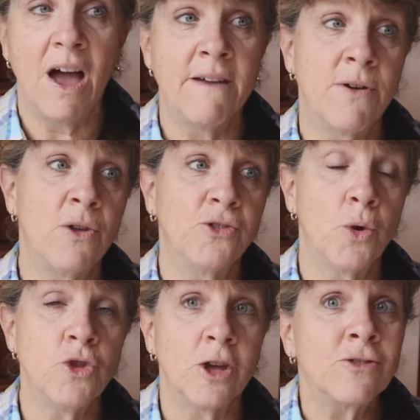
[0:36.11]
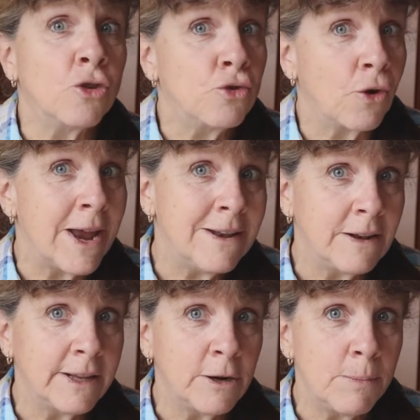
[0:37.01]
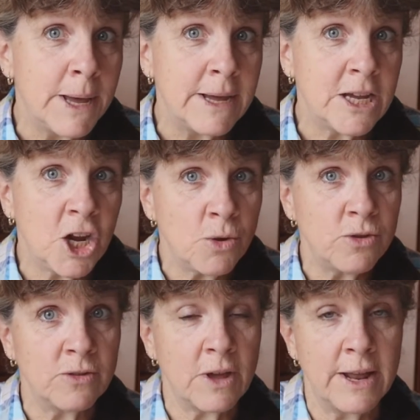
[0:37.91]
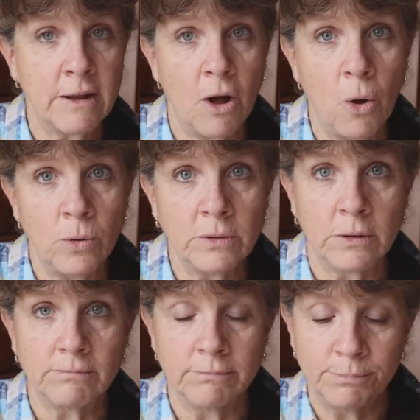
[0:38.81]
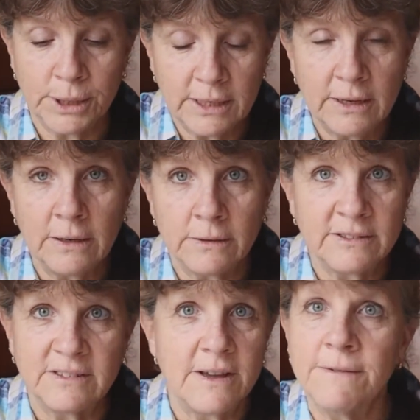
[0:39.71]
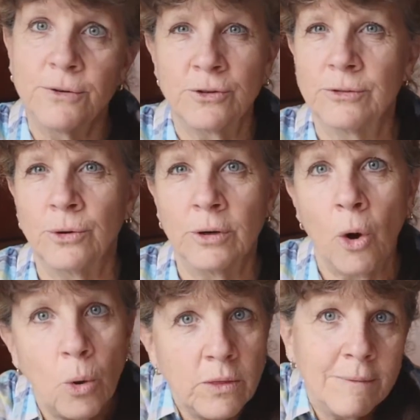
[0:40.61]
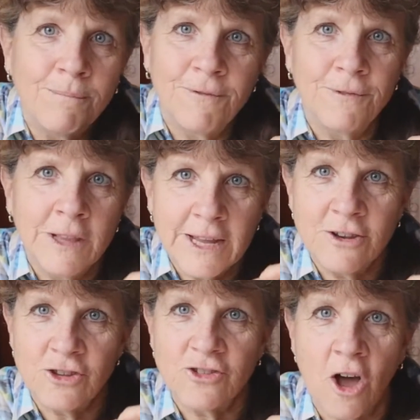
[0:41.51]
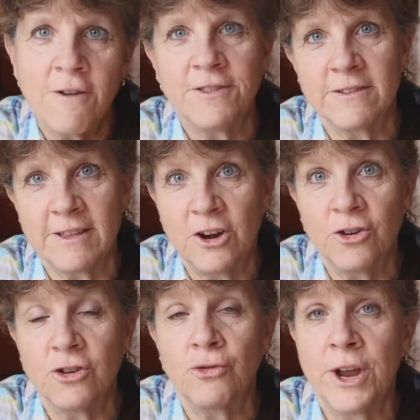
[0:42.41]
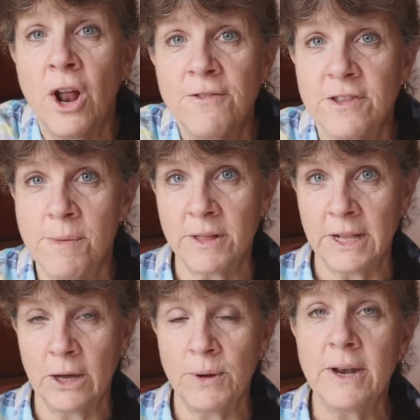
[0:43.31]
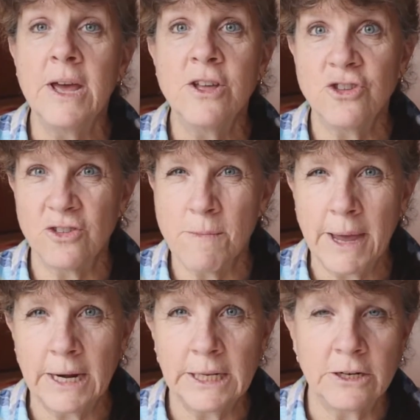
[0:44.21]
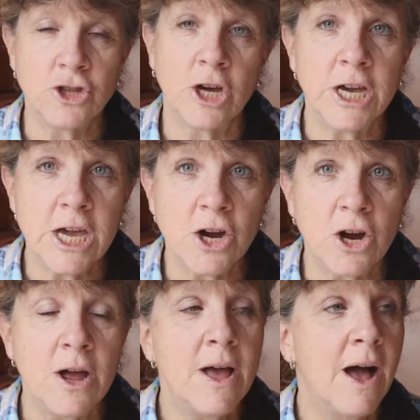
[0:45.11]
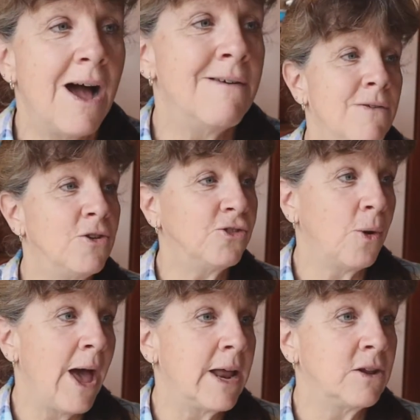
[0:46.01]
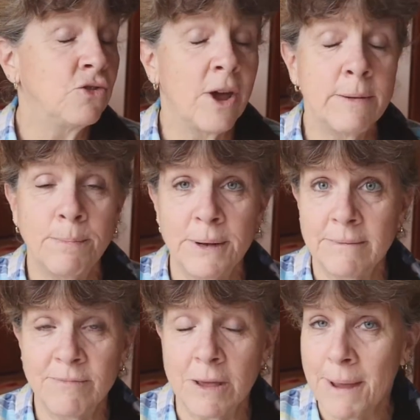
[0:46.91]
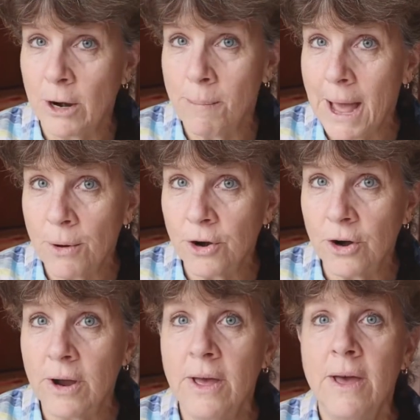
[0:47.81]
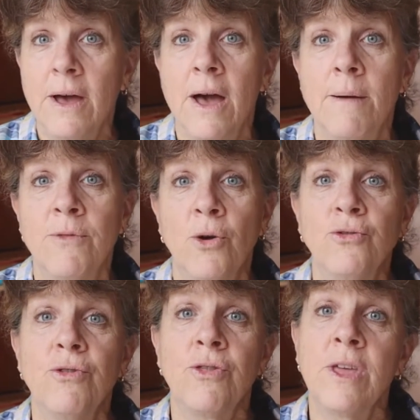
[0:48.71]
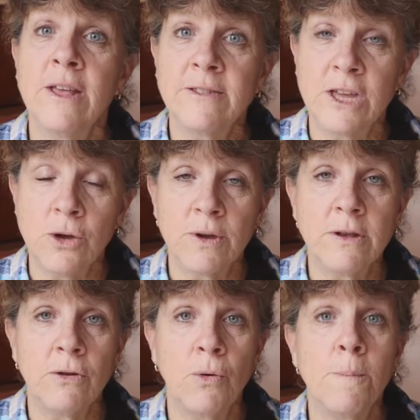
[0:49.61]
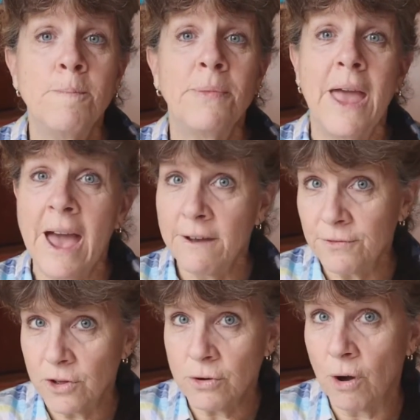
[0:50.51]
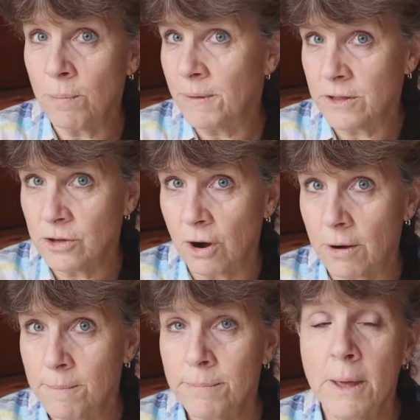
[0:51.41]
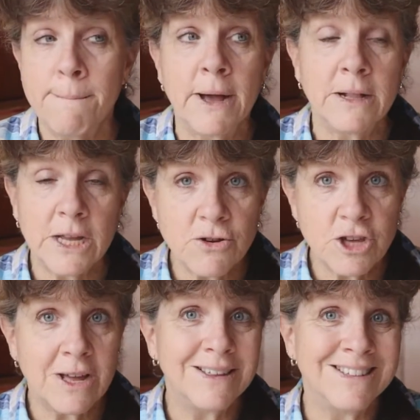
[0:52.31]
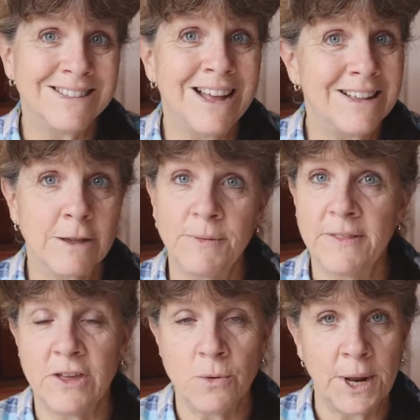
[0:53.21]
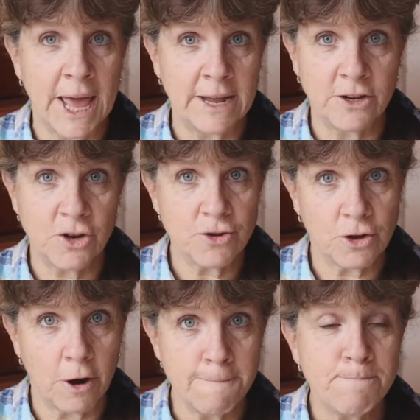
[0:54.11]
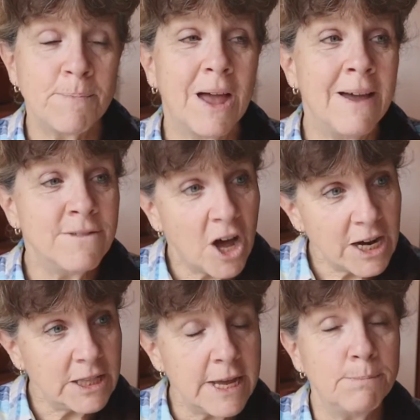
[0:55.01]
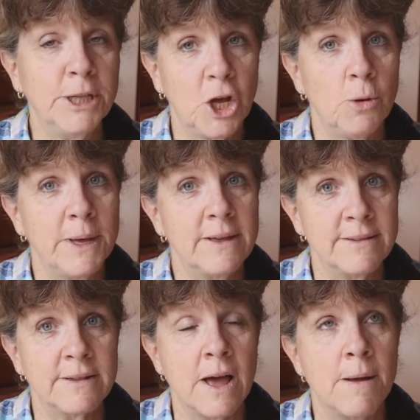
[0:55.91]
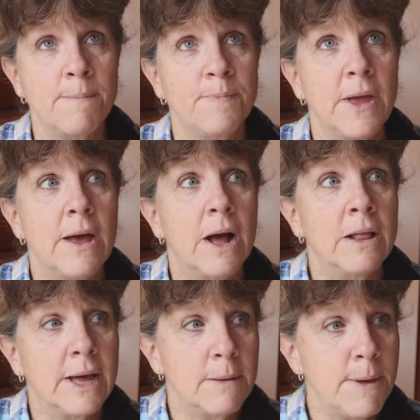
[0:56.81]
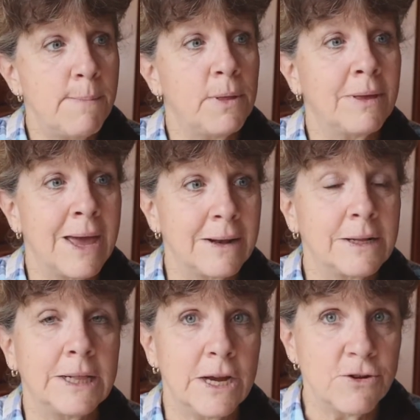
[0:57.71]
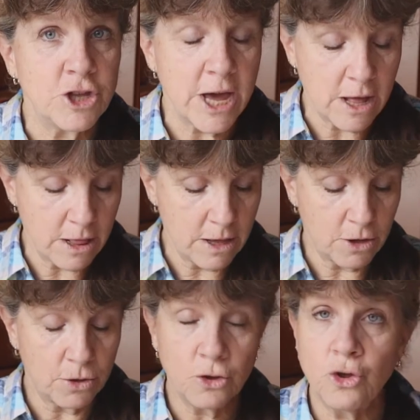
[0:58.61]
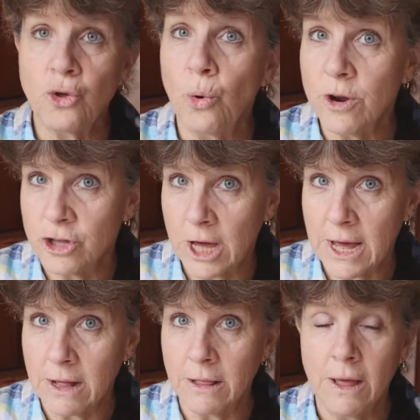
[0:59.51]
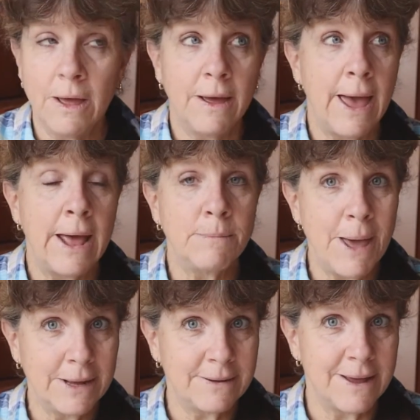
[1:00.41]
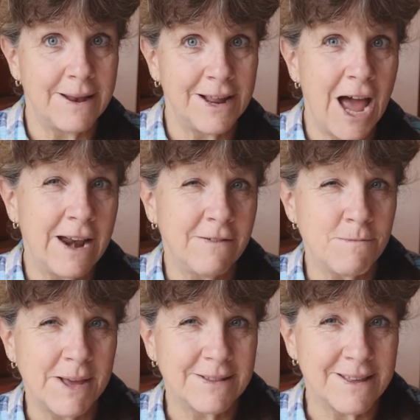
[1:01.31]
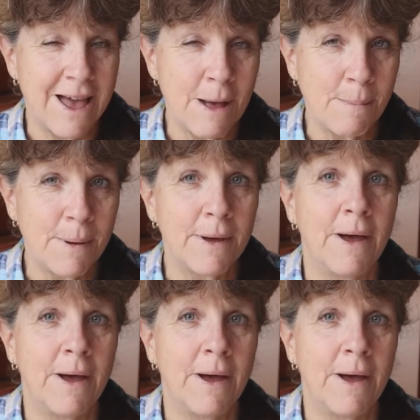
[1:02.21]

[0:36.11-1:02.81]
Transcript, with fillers: I've also just drained it a little bit, you know, just kind of hold put it in a sieve or, or, hold the lid just off the center to drain off some of the liquid just to make it a little chunkier. I've also added dried tomato powder. Um, those are things that you can do after you open the jar. But Clear Jel is not something that you want to add to your jar. I've got a link below because um, a lot of people get Clear Jel, shore gel, and pectin kind of mixed up.